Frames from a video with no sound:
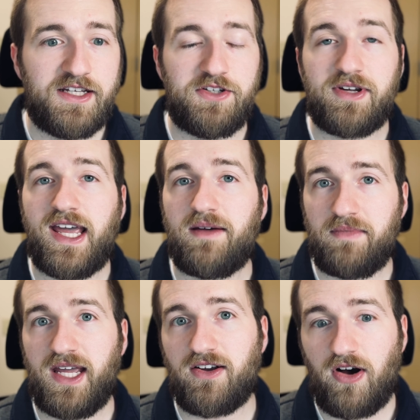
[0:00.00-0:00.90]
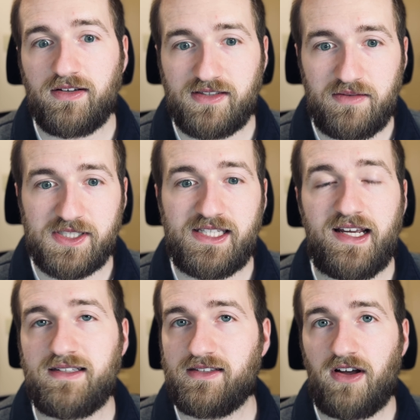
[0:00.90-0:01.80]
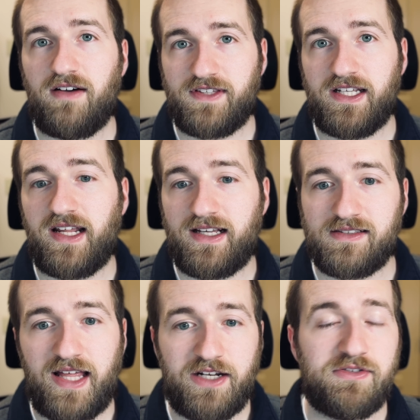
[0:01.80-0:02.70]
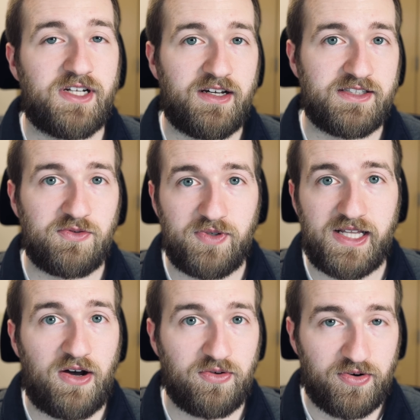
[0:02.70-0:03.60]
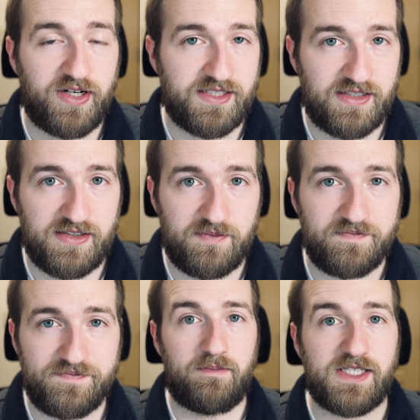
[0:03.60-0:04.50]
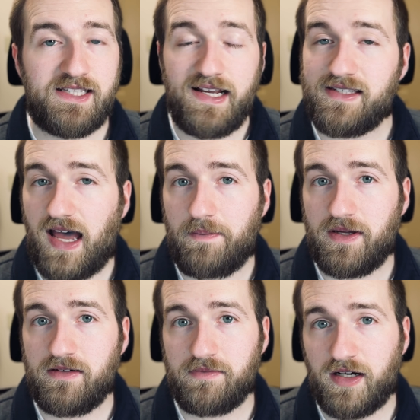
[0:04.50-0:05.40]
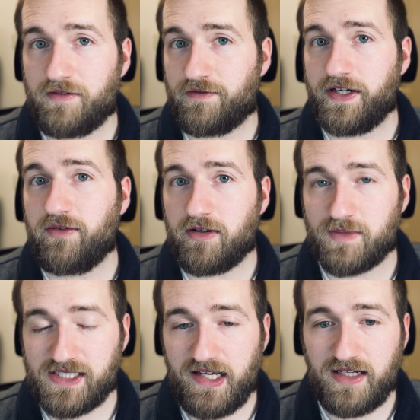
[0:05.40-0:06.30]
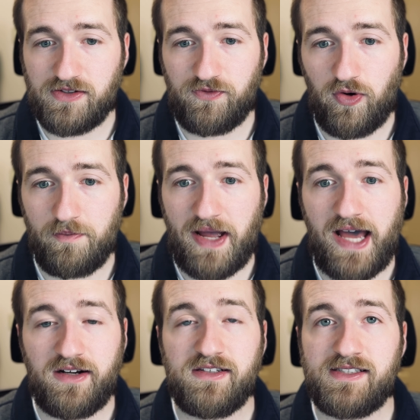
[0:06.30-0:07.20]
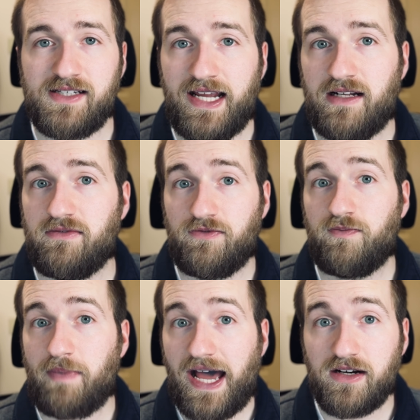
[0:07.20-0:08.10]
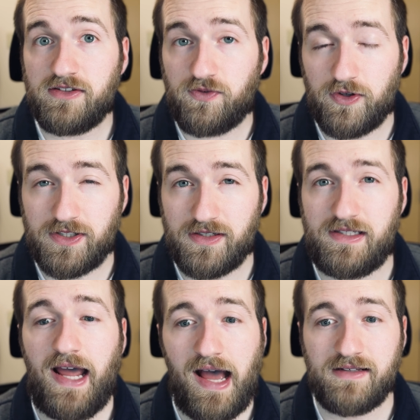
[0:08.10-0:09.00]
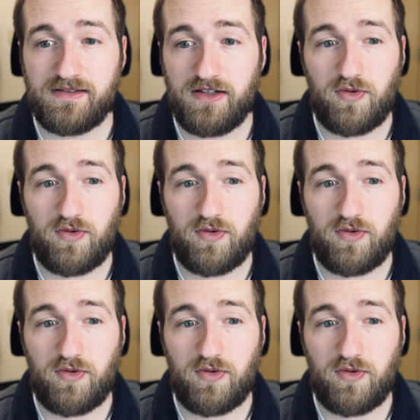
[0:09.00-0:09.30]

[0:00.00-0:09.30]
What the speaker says: you can't make costly mistakes as often as Lando does without criticism. Mistakes happen, but frequent mistakes form patterns, and patterns force us to ask the